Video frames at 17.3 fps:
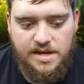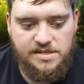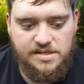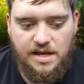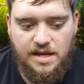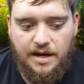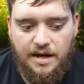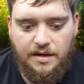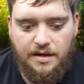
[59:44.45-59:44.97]

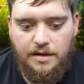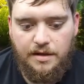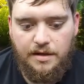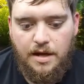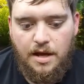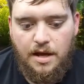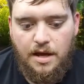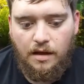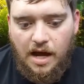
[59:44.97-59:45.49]
Like, a
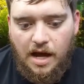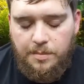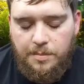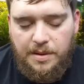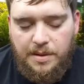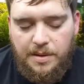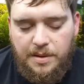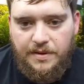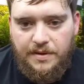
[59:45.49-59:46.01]
lot of
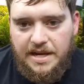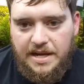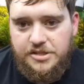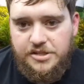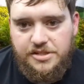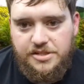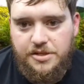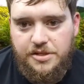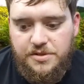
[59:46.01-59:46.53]
people that just
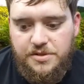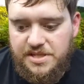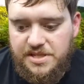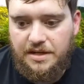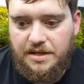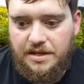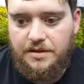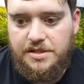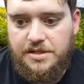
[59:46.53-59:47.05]
do
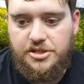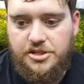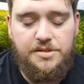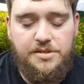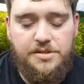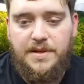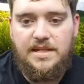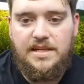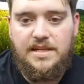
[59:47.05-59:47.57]
cichlids, just
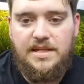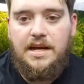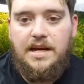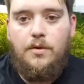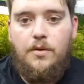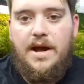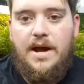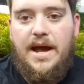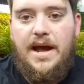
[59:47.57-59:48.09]
because I don't
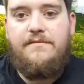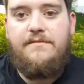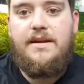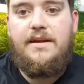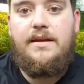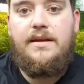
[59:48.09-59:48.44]
have any